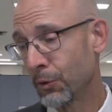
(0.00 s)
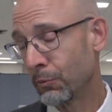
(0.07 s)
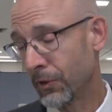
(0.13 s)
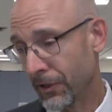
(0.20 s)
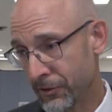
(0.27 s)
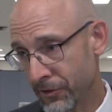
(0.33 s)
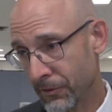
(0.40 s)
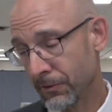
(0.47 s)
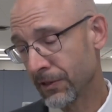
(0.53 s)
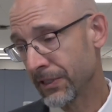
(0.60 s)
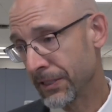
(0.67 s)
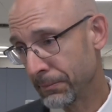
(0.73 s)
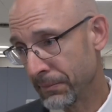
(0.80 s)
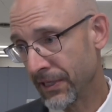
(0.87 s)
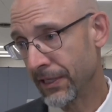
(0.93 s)
we are totally
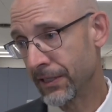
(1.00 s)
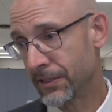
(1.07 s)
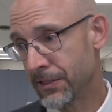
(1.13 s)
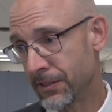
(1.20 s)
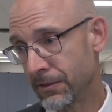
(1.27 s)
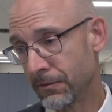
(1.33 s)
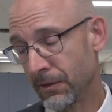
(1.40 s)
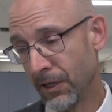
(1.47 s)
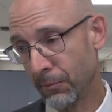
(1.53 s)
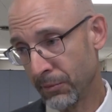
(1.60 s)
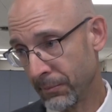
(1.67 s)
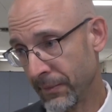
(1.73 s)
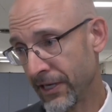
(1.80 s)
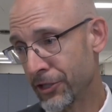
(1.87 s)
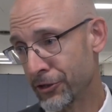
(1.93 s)
committed to
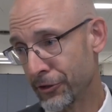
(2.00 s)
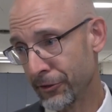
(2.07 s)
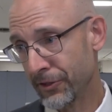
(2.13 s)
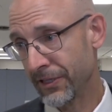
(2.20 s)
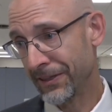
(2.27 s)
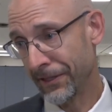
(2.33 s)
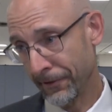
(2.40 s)
helping make sure that